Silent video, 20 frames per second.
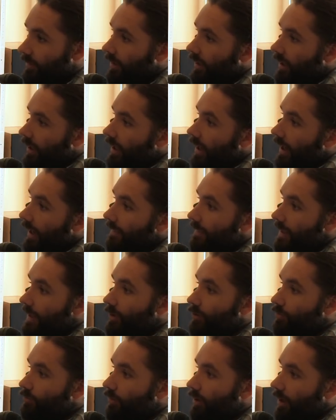yeah, And they
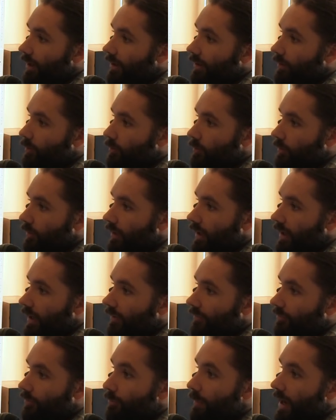could run
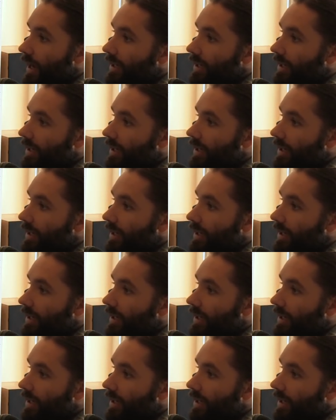from